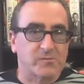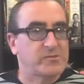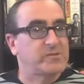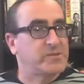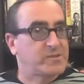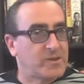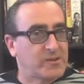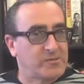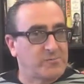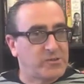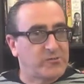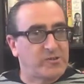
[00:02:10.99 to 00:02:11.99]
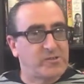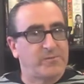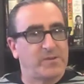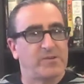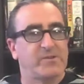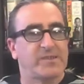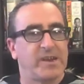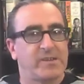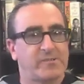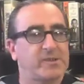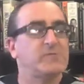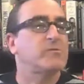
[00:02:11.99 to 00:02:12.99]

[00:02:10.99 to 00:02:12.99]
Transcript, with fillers: which is a documentary on the Ferus Gallery,